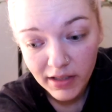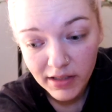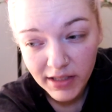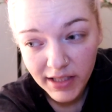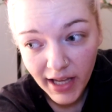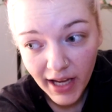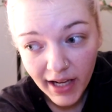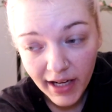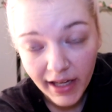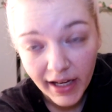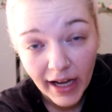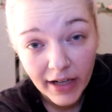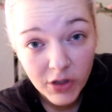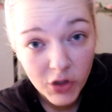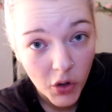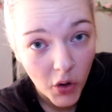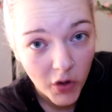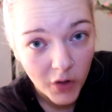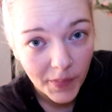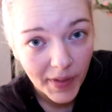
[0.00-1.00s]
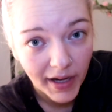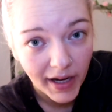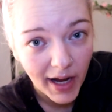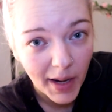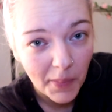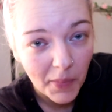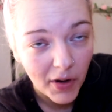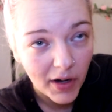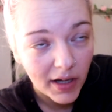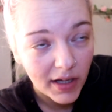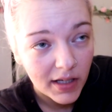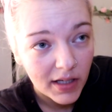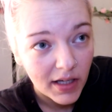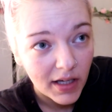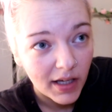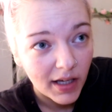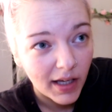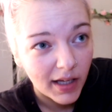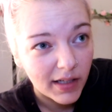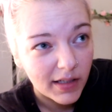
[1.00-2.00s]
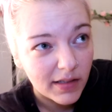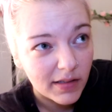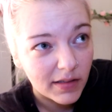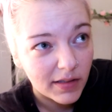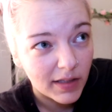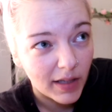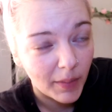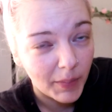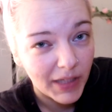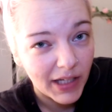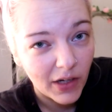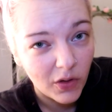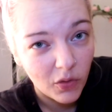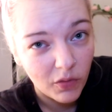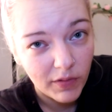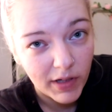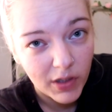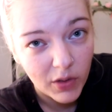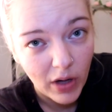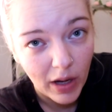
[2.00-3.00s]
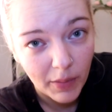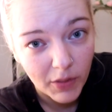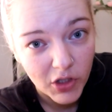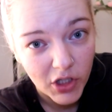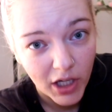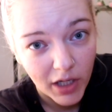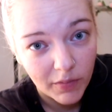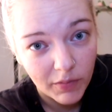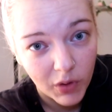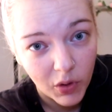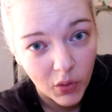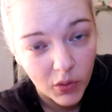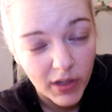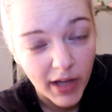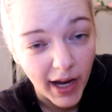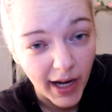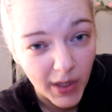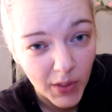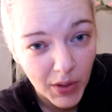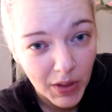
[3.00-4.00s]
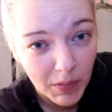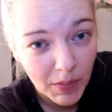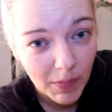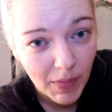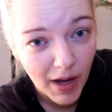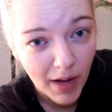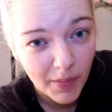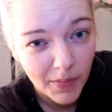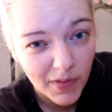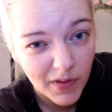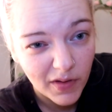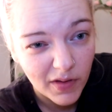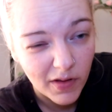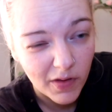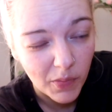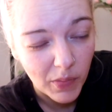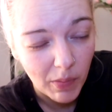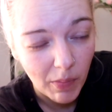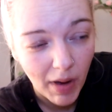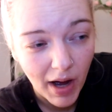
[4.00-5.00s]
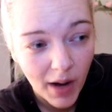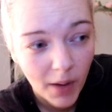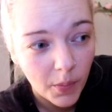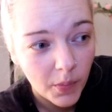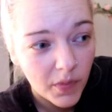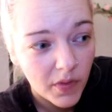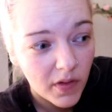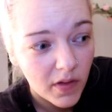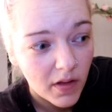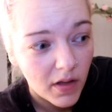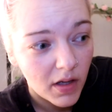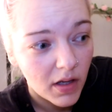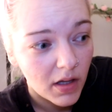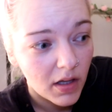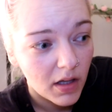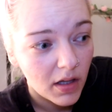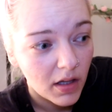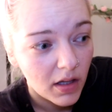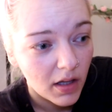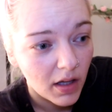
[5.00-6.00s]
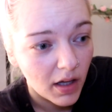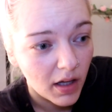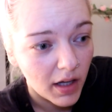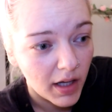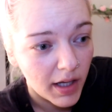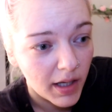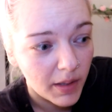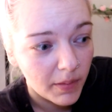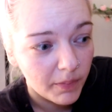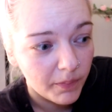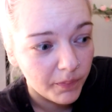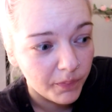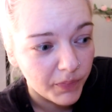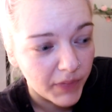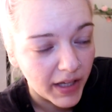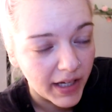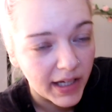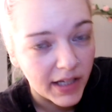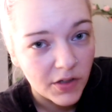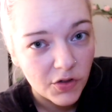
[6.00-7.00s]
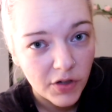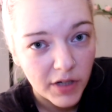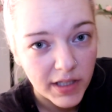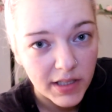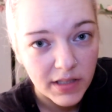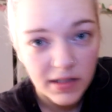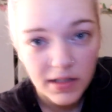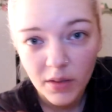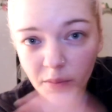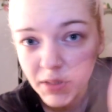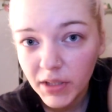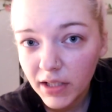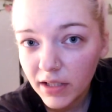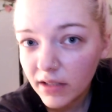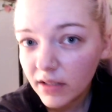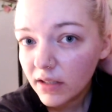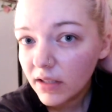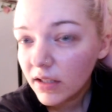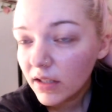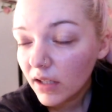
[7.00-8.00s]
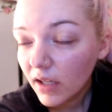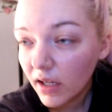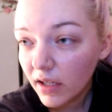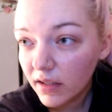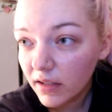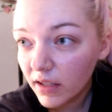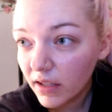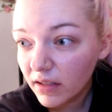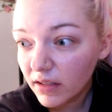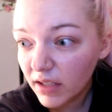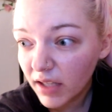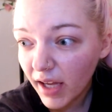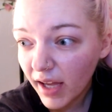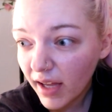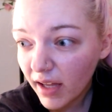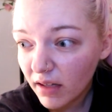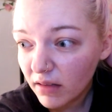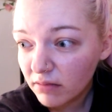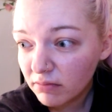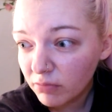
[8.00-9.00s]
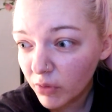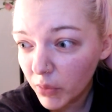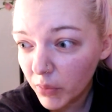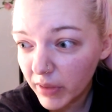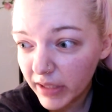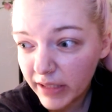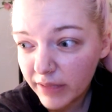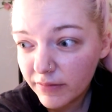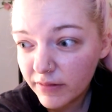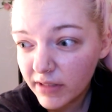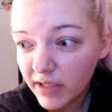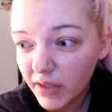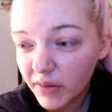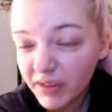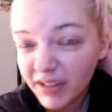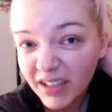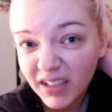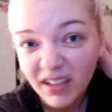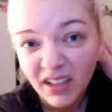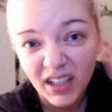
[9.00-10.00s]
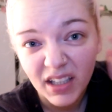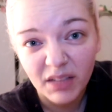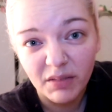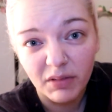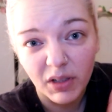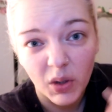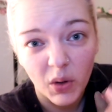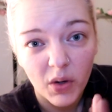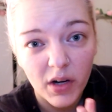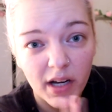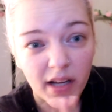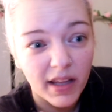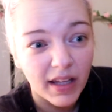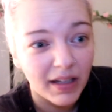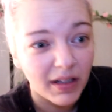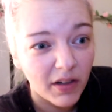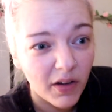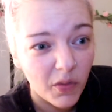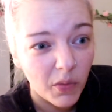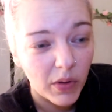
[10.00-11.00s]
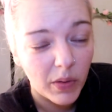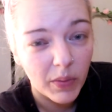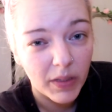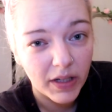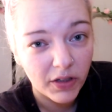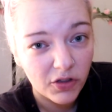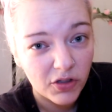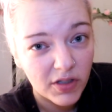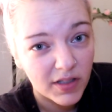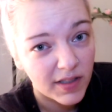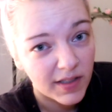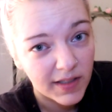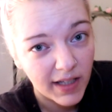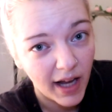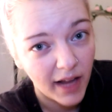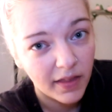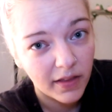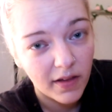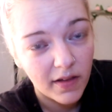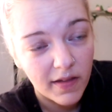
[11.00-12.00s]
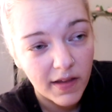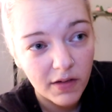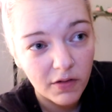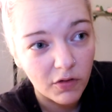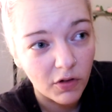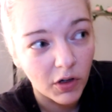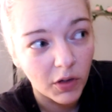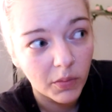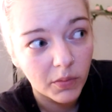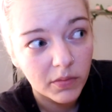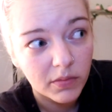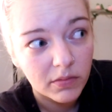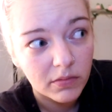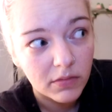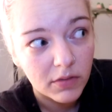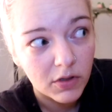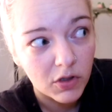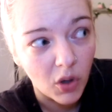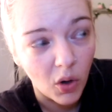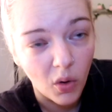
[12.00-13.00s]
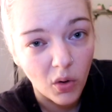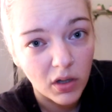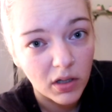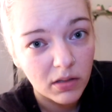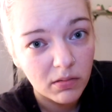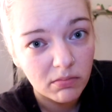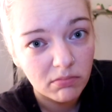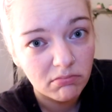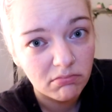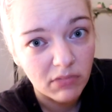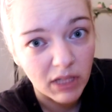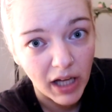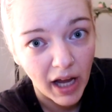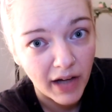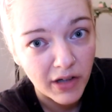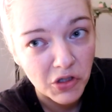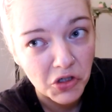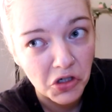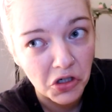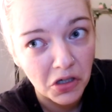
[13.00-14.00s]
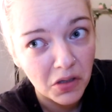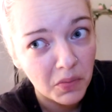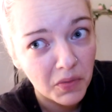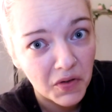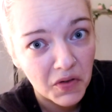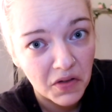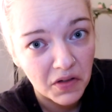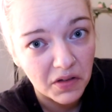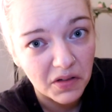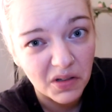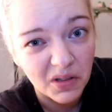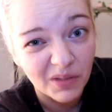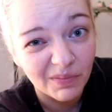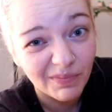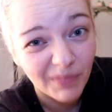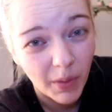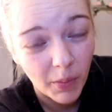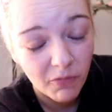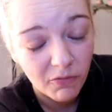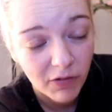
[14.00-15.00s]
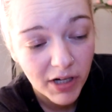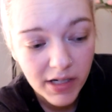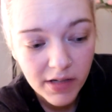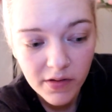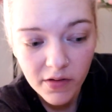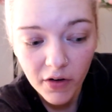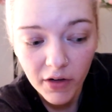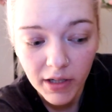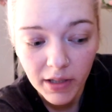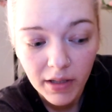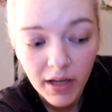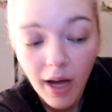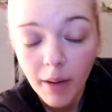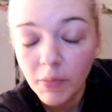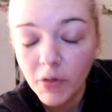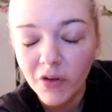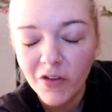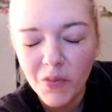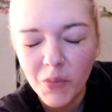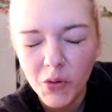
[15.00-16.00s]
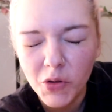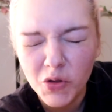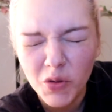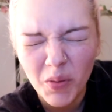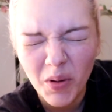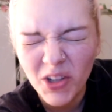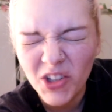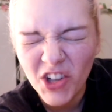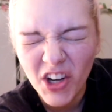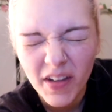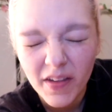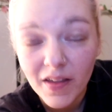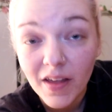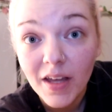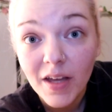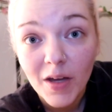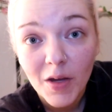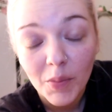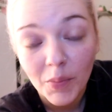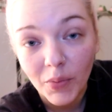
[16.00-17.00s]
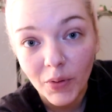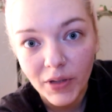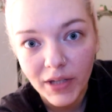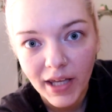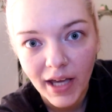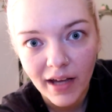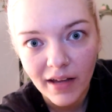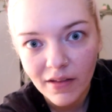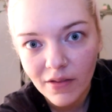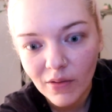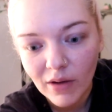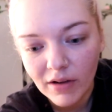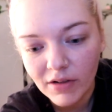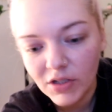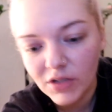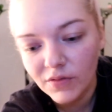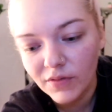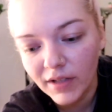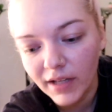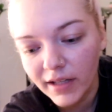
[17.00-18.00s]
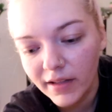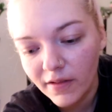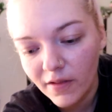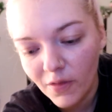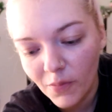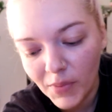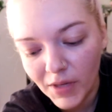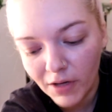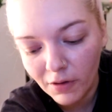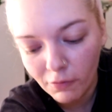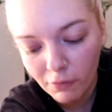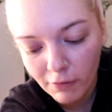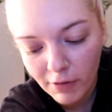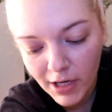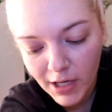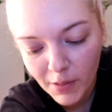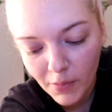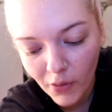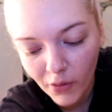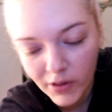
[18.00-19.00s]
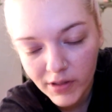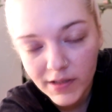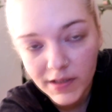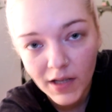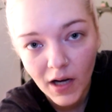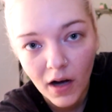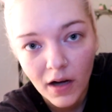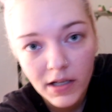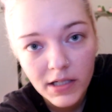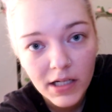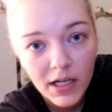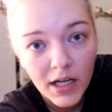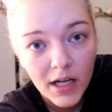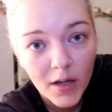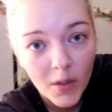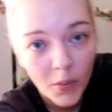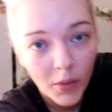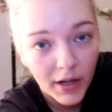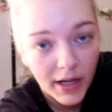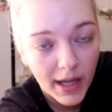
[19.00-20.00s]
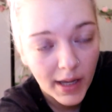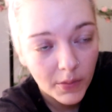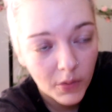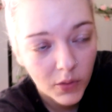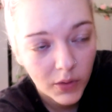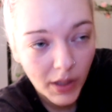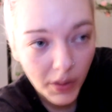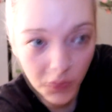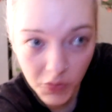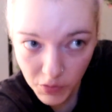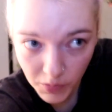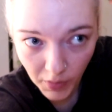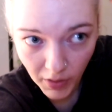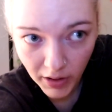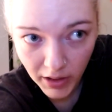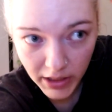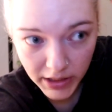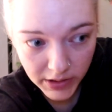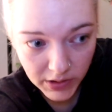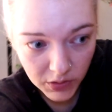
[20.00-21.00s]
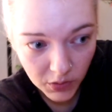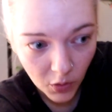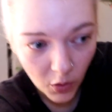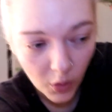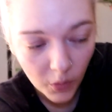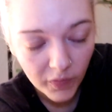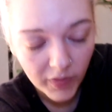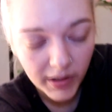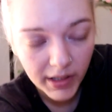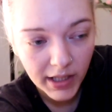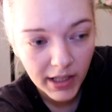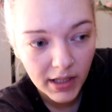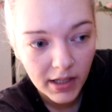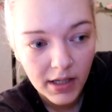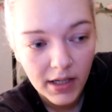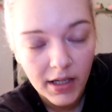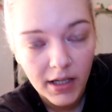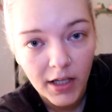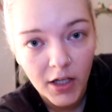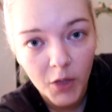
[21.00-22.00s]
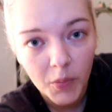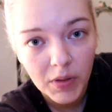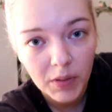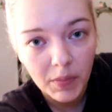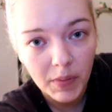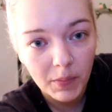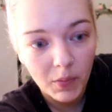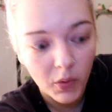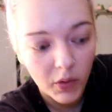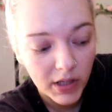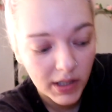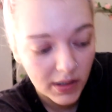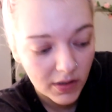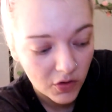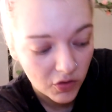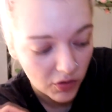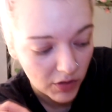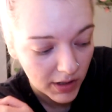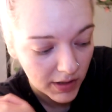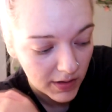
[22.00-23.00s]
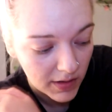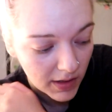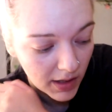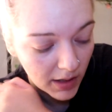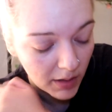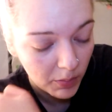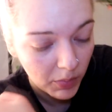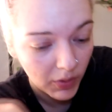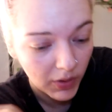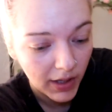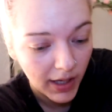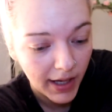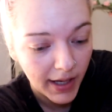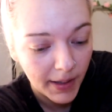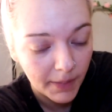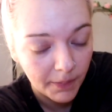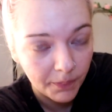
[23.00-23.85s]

And yeah, like I took my camera, and I mean, I don't really know how much I can record anyway at my mum's because it's my mum's, like interesting, I mean. And then yeah, we were leaving and I was like, oh, I didn't record anything, because we were literally just sat in the sitting room talking and catching up. So I'm really sorry, I'm not supposed to apologize, but yeah, so I just feel like this has been a really boring start. But I am going out tomorrow, so hopefully it'll be a bit more interesting. But